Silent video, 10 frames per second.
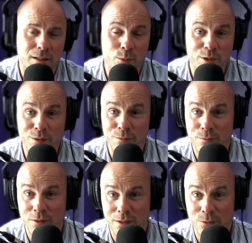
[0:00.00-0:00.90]
I want you to
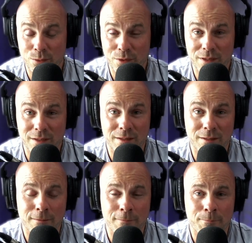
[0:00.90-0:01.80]
feel that
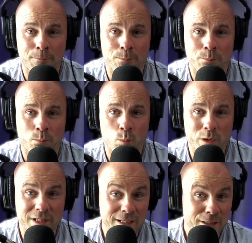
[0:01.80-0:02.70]

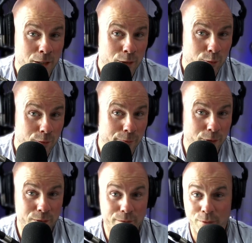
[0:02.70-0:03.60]
when that younger
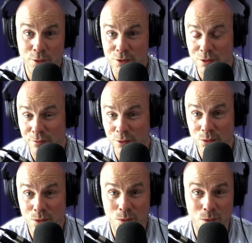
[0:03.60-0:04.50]
version of you
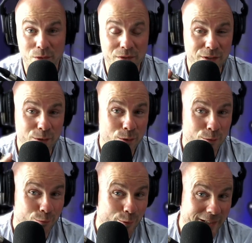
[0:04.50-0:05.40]
talks, that you
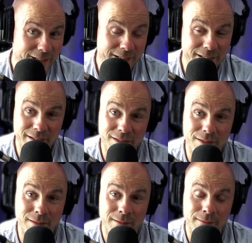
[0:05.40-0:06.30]
can really
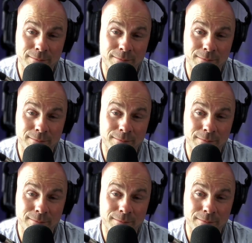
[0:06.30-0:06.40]
listen,